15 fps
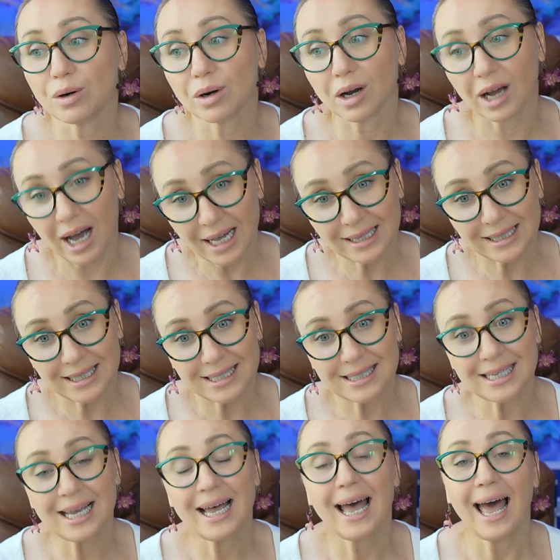run
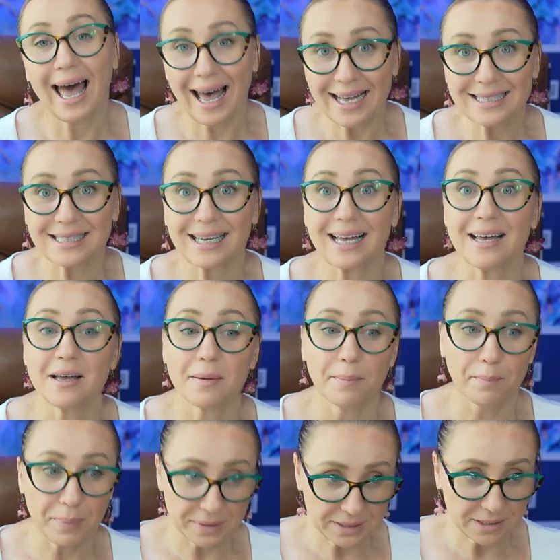this as a
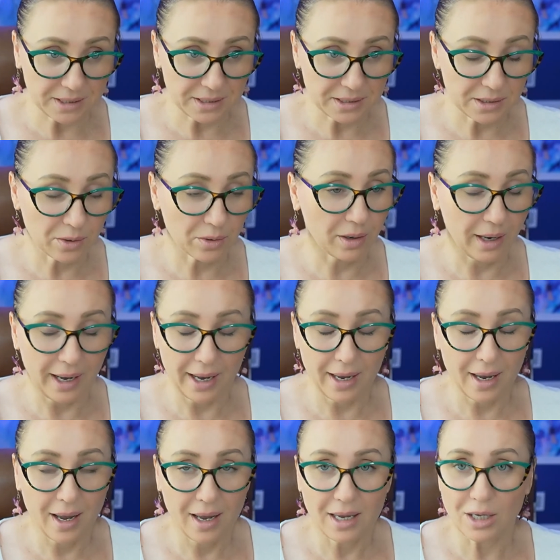business, okay?